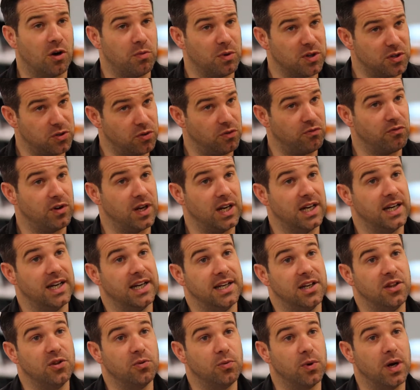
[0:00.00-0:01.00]
are, we're sort of really
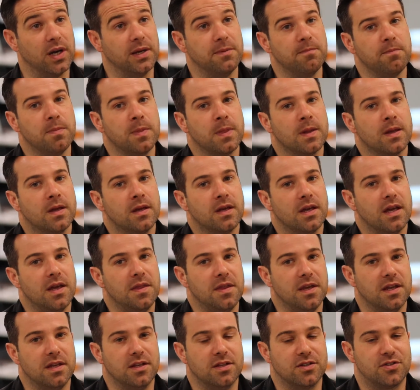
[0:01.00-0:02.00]
leading the way in
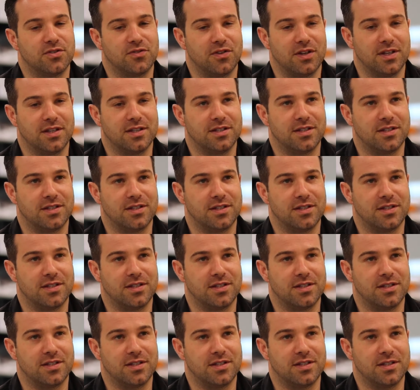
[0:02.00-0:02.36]
the industry.